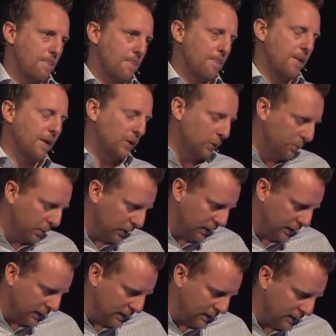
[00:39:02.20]
Then you put
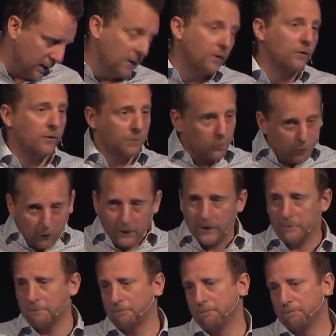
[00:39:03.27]
in some cream.